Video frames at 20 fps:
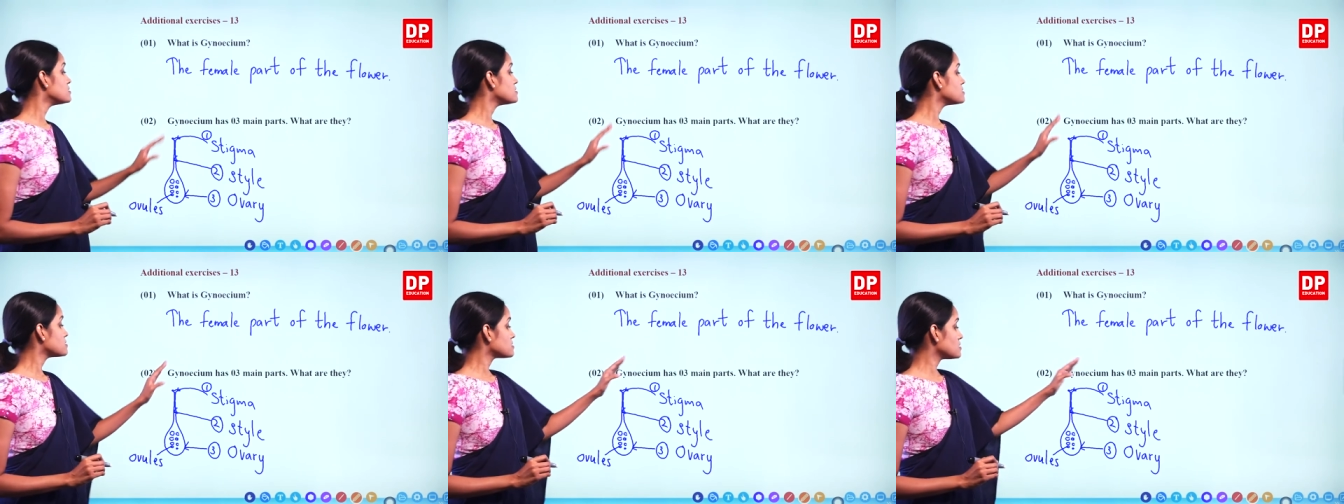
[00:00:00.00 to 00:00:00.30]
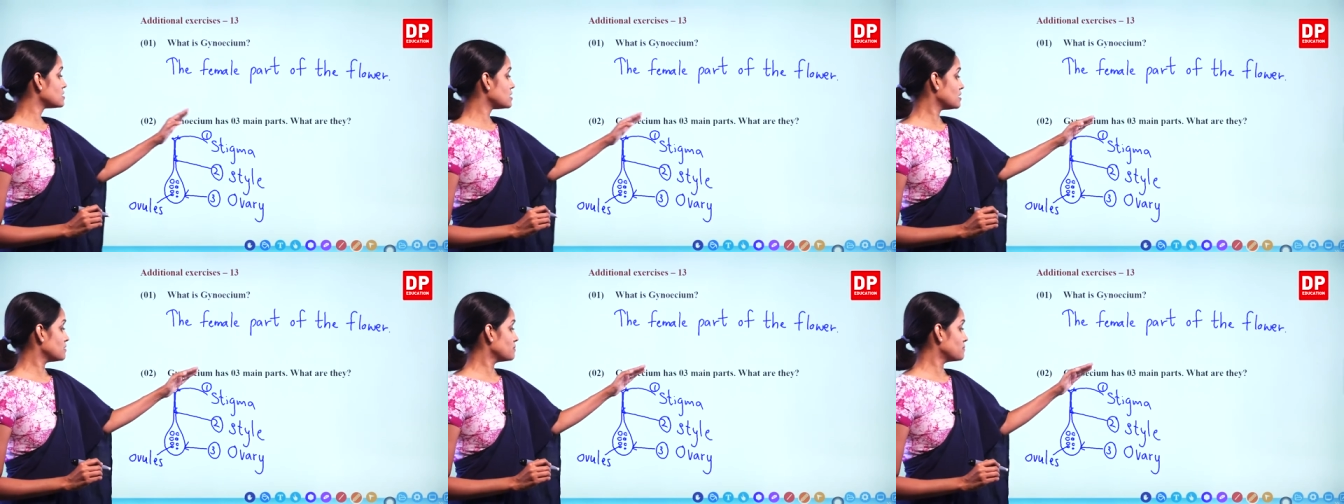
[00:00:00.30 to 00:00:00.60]

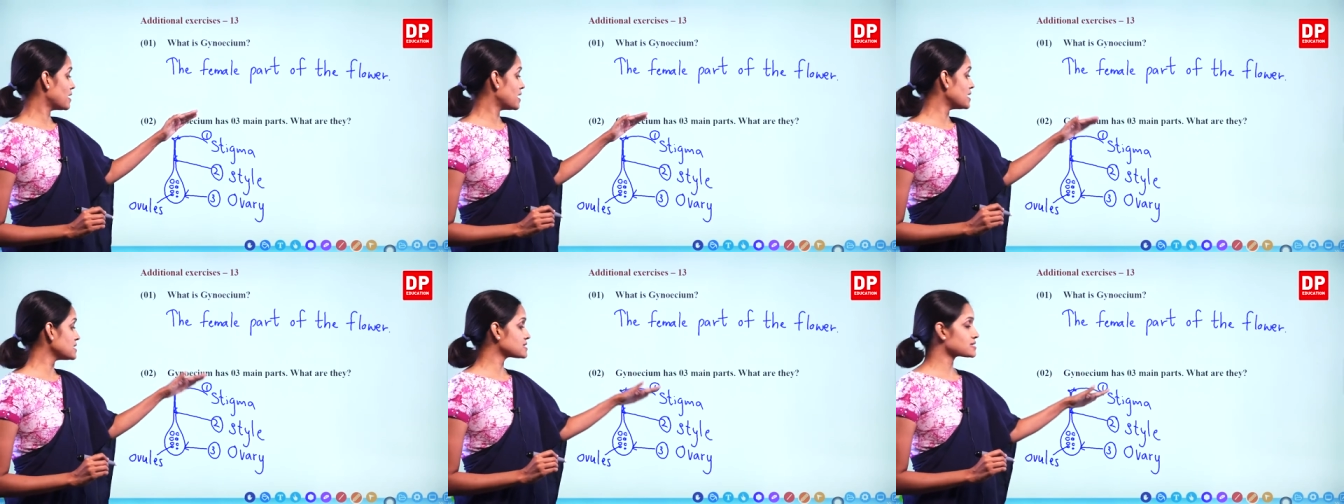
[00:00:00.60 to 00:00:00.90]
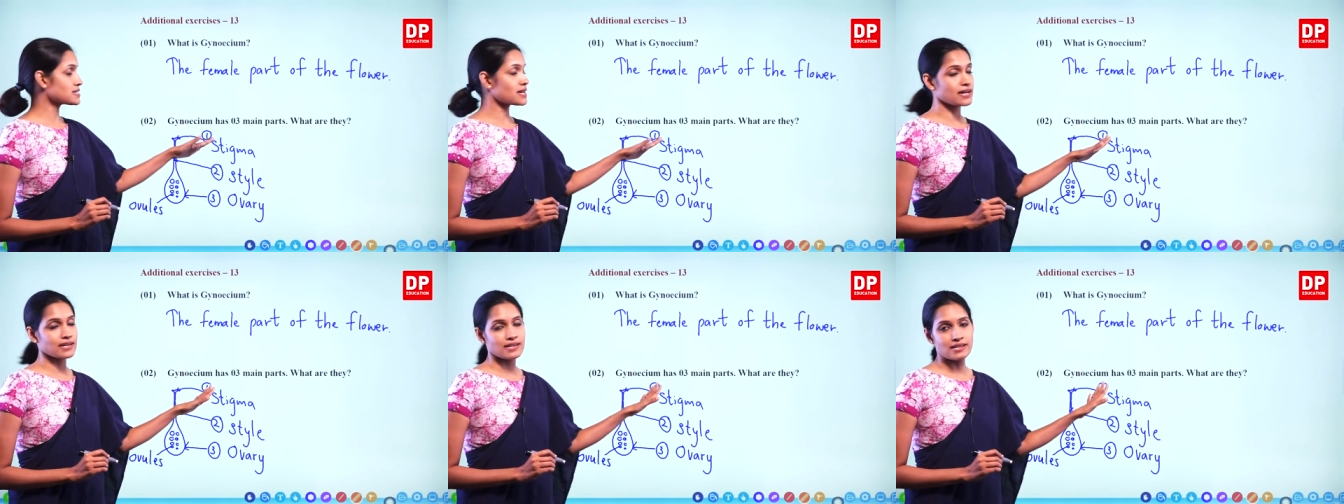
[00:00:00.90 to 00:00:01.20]
Stigma,
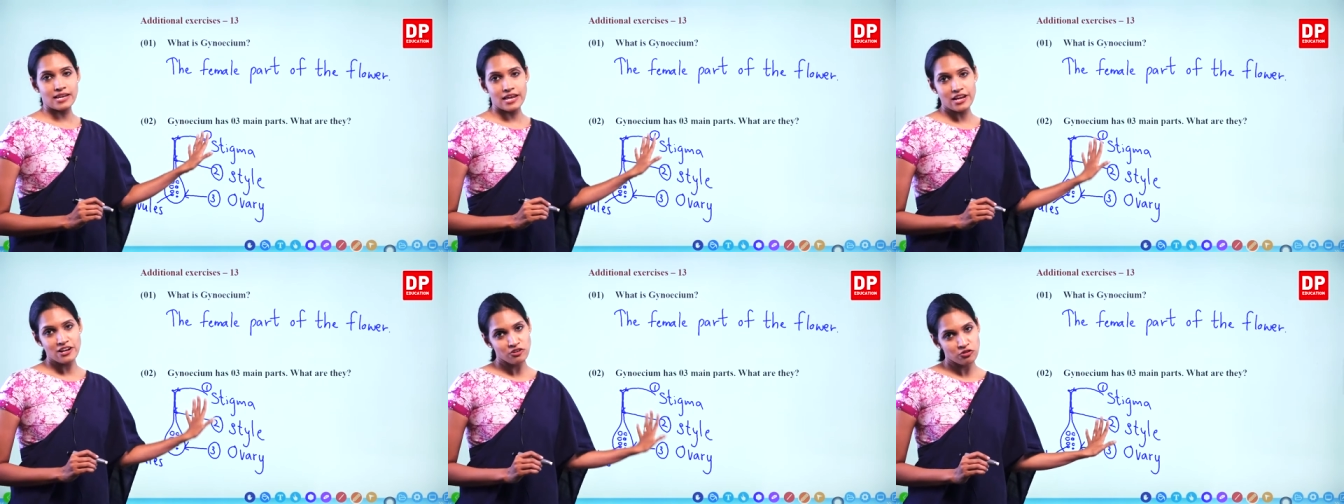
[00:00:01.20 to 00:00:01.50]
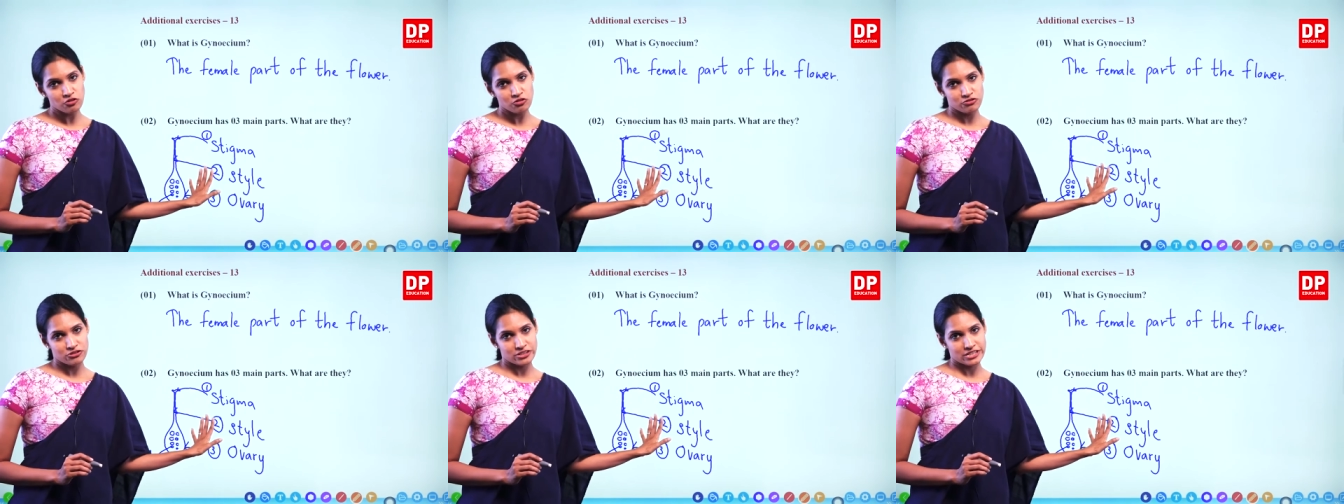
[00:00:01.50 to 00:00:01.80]
style and
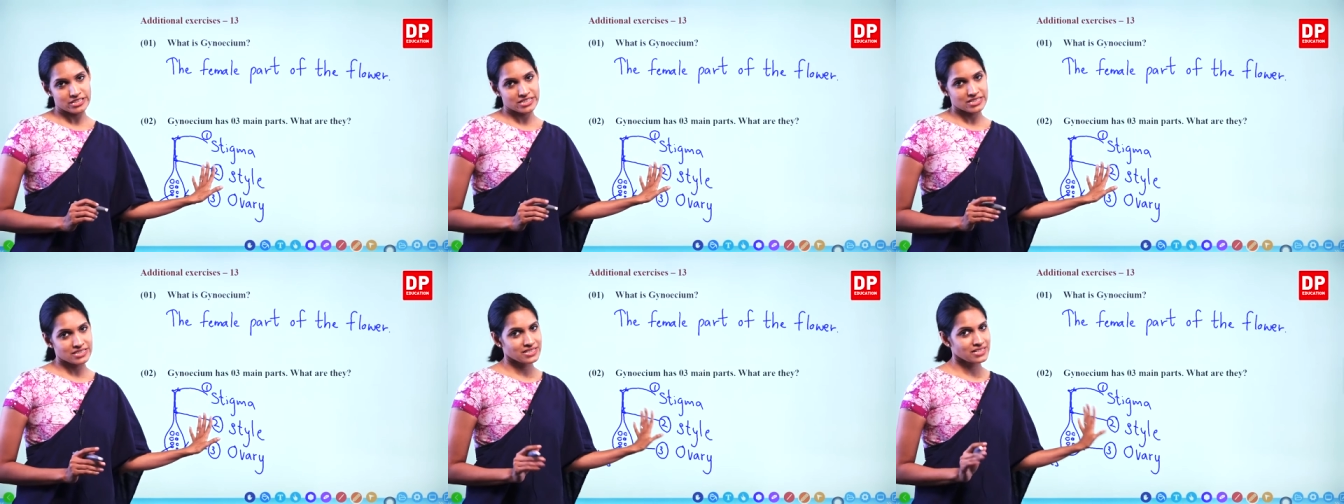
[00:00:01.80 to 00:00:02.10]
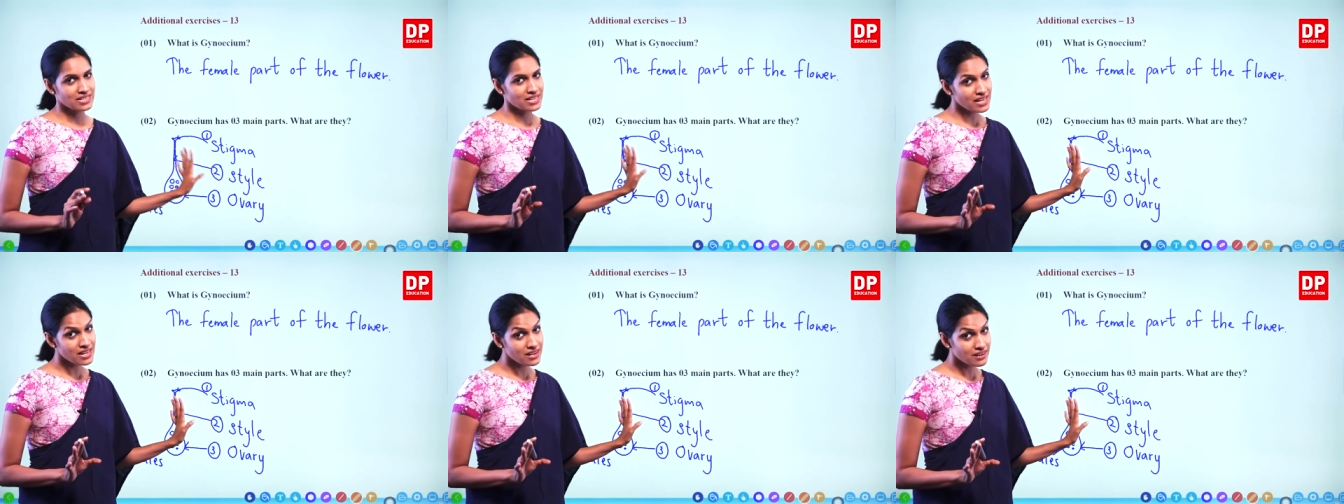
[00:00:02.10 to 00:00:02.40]
ovary.
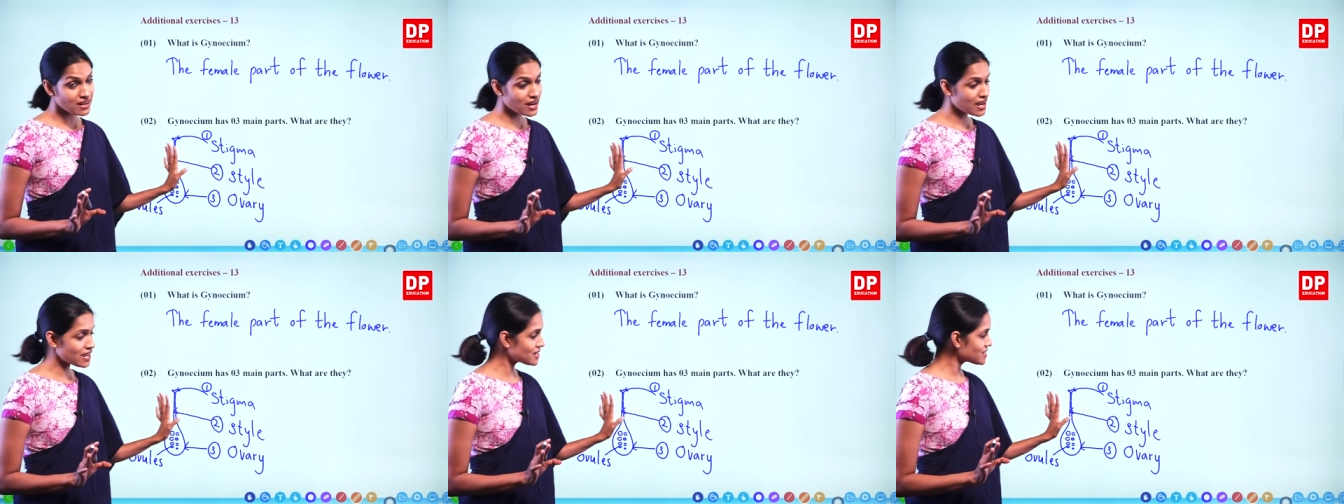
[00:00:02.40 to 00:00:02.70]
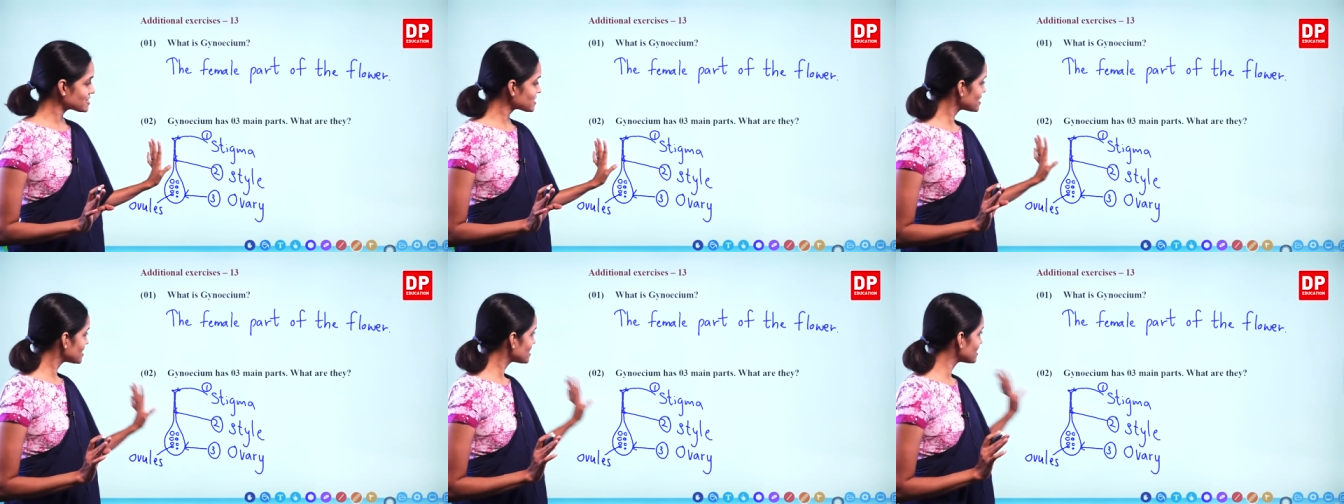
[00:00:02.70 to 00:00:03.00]

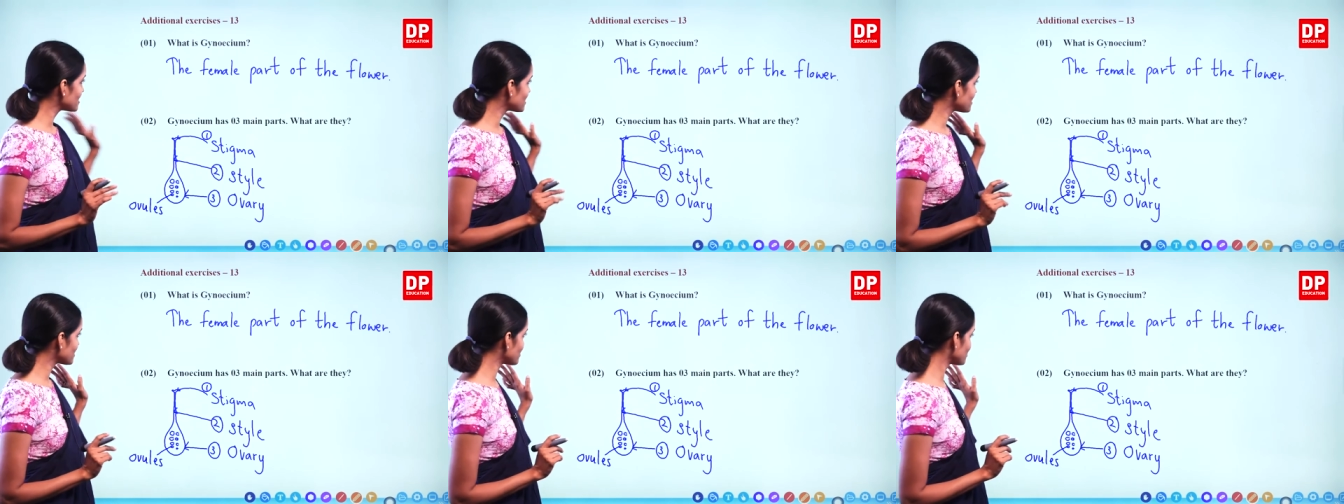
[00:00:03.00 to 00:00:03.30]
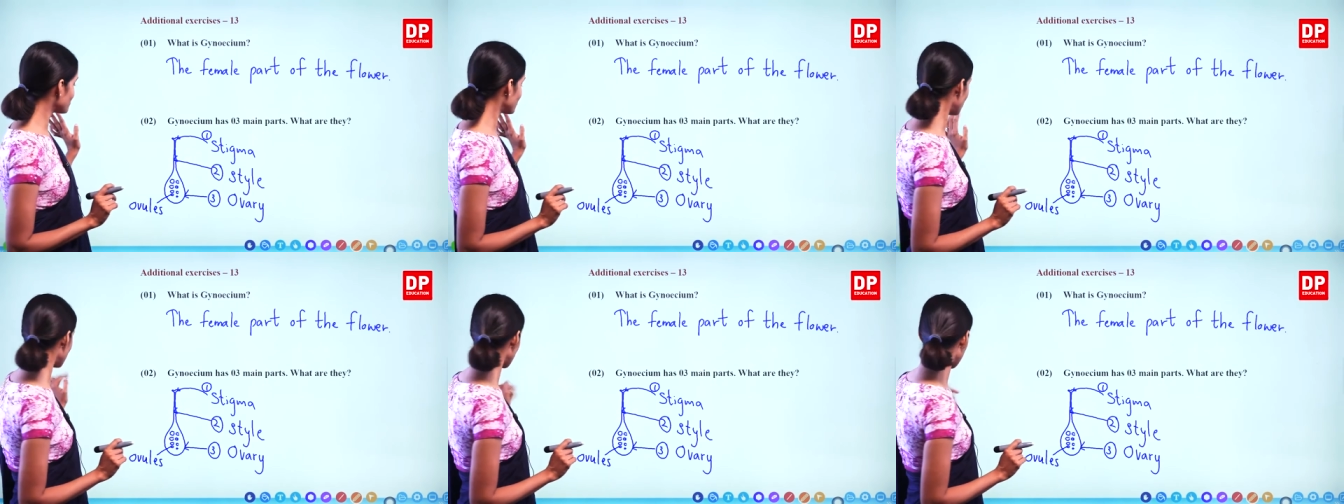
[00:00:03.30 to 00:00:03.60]
Right.
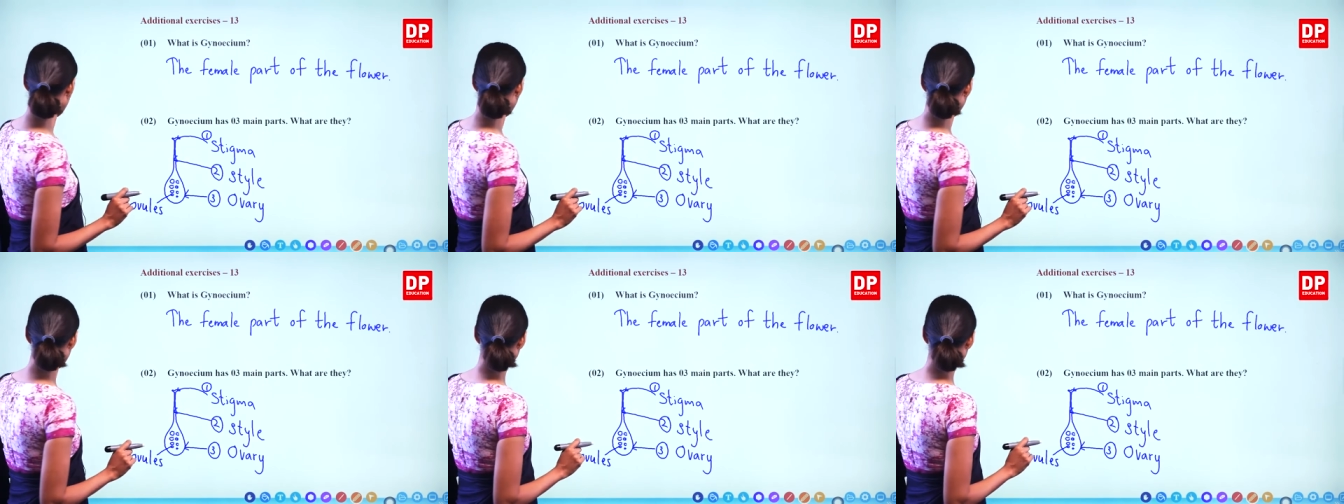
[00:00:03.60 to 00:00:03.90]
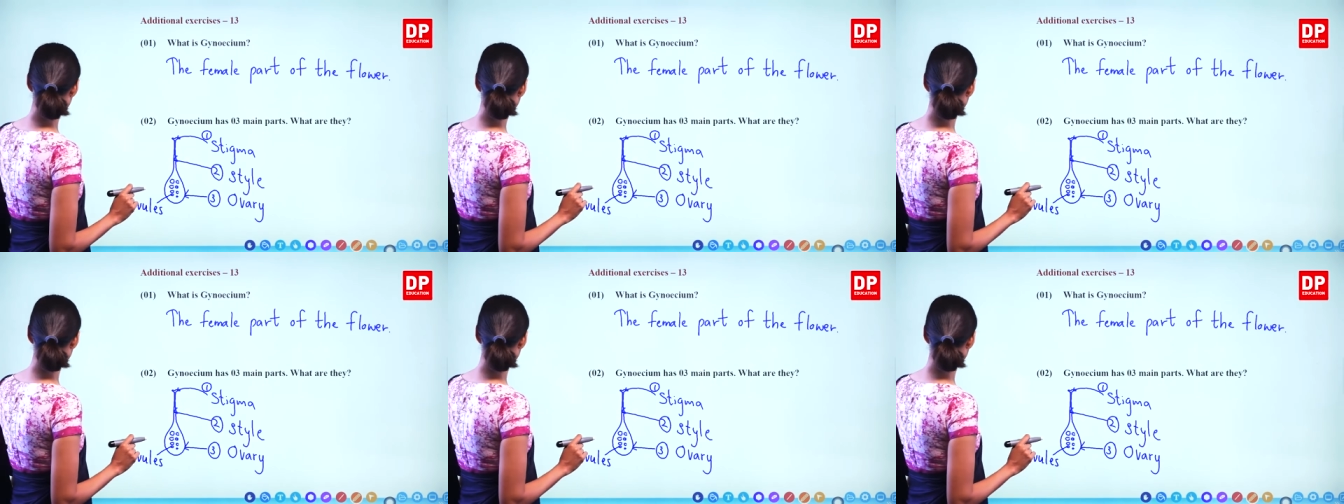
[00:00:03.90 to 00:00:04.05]
Okay.